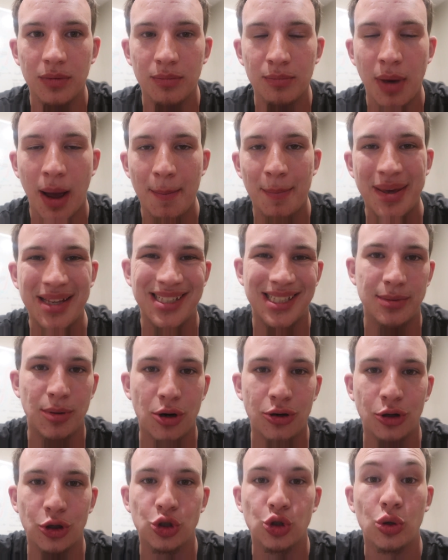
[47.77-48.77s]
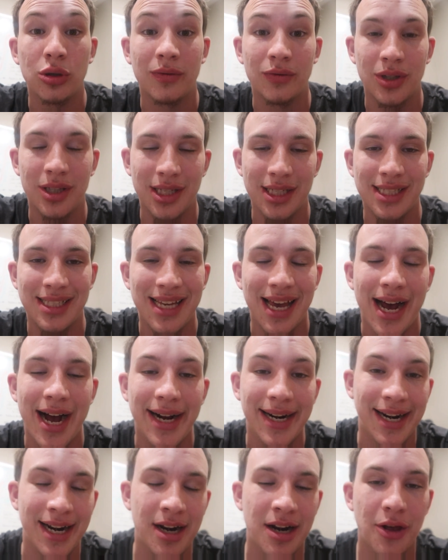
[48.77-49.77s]
my business partner showed up to the
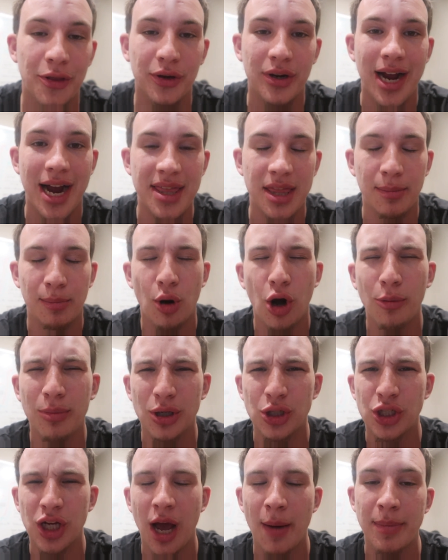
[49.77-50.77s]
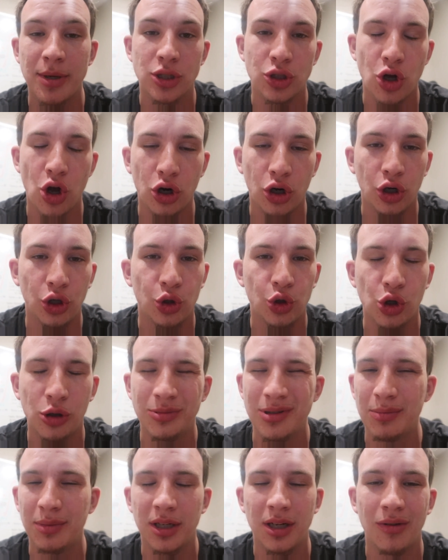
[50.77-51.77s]
side, and another guy in the barbershop is talking to
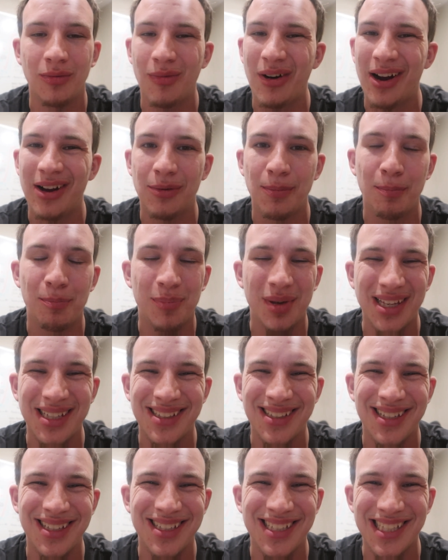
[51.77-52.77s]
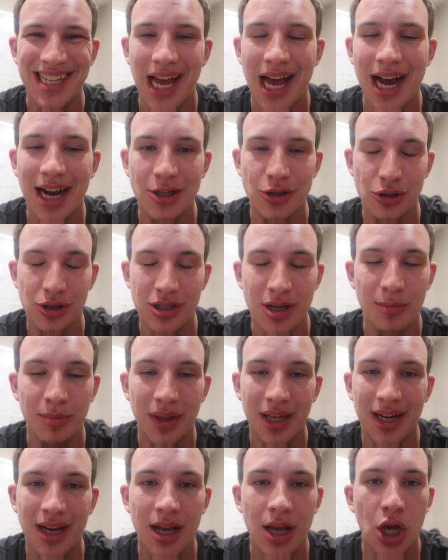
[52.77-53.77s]
him, something around business, stocks or
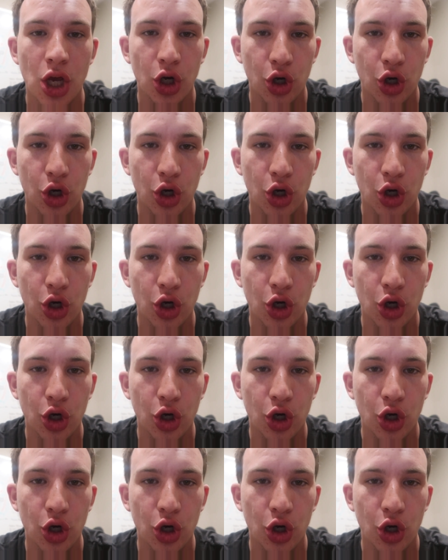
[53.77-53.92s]
something.